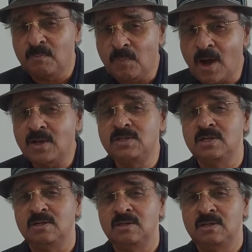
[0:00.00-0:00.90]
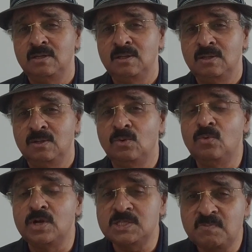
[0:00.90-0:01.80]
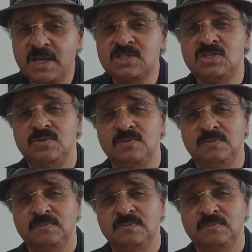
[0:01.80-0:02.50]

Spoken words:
partner who respects you.